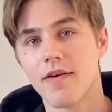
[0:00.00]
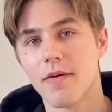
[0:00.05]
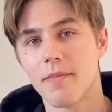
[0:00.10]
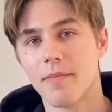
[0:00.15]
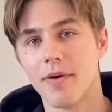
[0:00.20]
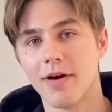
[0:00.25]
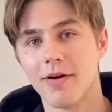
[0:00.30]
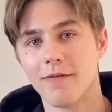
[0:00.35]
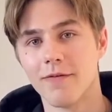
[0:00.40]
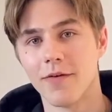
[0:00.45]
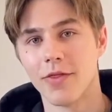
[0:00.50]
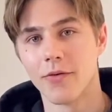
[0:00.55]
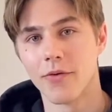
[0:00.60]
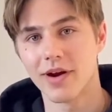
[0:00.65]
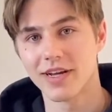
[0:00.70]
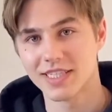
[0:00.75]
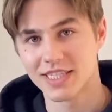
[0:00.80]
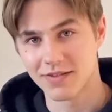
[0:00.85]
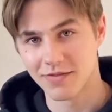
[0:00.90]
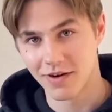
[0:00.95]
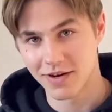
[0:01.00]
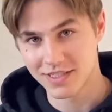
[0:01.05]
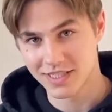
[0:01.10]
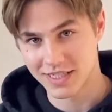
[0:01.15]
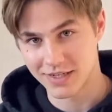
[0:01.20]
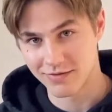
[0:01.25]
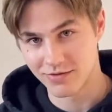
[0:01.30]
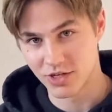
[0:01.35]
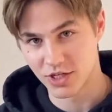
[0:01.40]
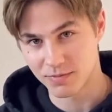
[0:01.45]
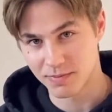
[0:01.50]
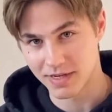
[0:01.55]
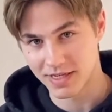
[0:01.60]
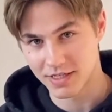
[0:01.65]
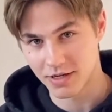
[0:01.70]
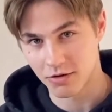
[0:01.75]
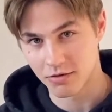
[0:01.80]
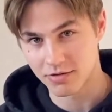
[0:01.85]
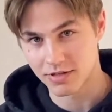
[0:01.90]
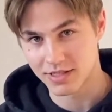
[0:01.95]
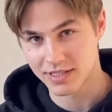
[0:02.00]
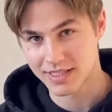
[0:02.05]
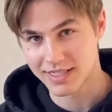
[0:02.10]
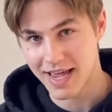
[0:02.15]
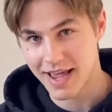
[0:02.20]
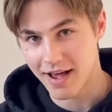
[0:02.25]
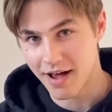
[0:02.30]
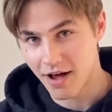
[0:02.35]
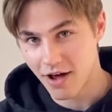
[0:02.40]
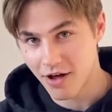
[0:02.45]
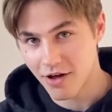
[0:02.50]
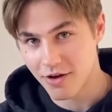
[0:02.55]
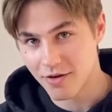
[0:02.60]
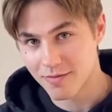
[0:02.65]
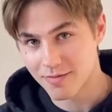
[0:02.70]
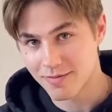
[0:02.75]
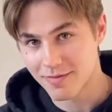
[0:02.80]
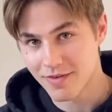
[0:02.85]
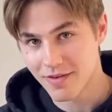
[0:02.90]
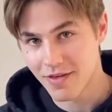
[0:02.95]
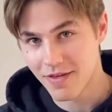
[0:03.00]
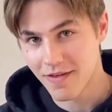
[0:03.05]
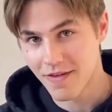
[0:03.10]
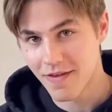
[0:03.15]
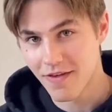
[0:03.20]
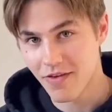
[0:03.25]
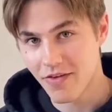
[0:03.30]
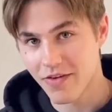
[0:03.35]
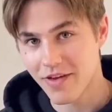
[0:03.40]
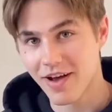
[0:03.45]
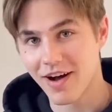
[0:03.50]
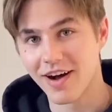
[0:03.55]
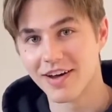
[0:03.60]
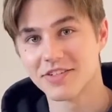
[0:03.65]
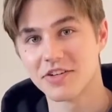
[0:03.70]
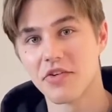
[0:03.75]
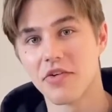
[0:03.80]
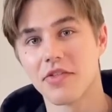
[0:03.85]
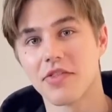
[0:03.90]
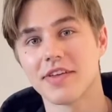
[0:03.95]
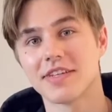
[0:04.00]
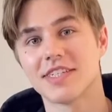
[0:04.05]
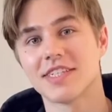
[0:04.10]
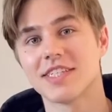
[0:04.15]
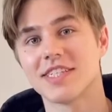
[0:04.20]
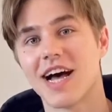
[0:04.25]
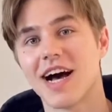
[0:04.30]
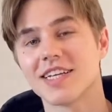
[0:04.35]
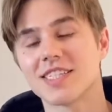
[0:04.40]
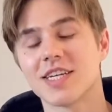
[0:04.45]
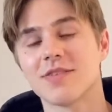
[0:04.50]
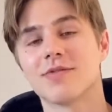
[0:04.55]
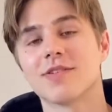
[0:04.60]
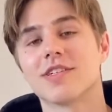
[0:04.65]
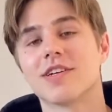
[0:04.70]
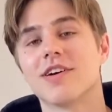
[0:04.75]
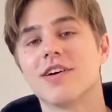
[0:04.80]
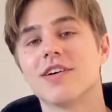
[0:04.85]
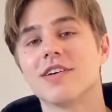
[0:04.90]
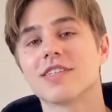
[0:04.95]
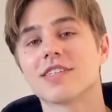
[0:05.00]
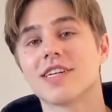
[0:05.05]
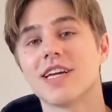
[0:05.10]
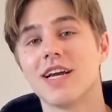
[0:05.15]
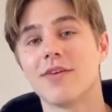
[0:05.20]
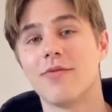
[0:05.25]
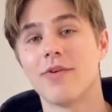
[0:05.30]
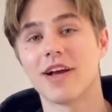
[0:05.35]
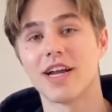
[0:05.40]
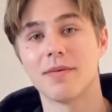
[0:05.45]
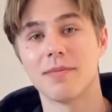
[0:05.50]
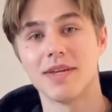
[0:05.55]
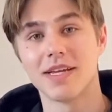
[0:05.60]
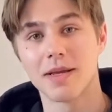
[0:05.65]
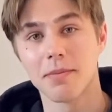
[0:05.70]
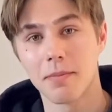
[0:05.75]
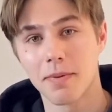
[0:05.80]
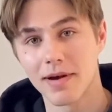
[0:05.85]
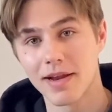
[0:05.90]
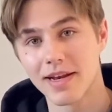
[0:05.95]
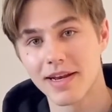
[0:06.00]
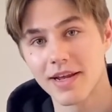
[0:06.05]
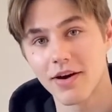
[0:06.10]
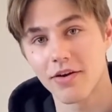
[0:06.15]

But for the rest of us that have just been told to stay at home, I don't think this is that tough a task if we're going to be completely